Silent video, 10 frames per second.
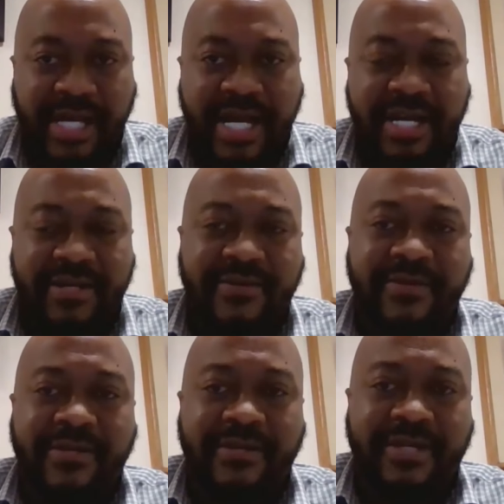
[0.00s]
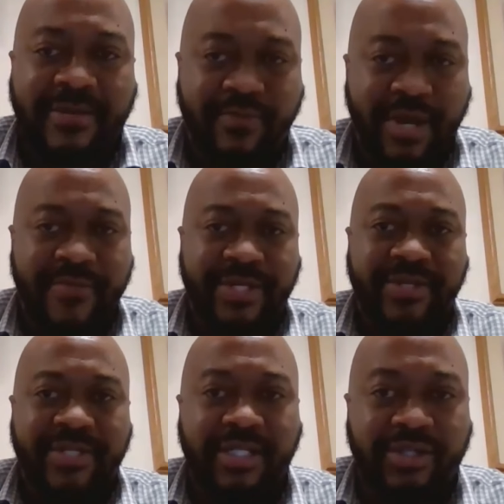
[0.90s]
God that promised
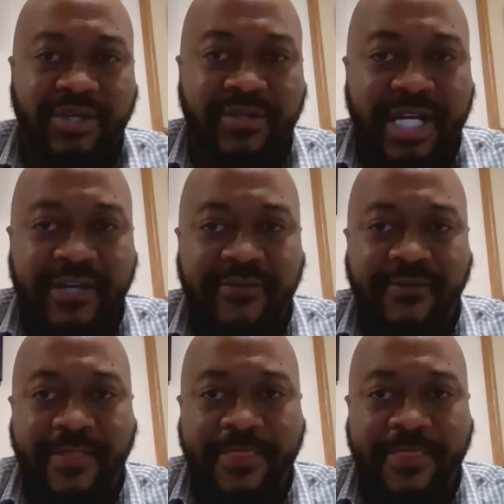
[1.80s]
us eternal life.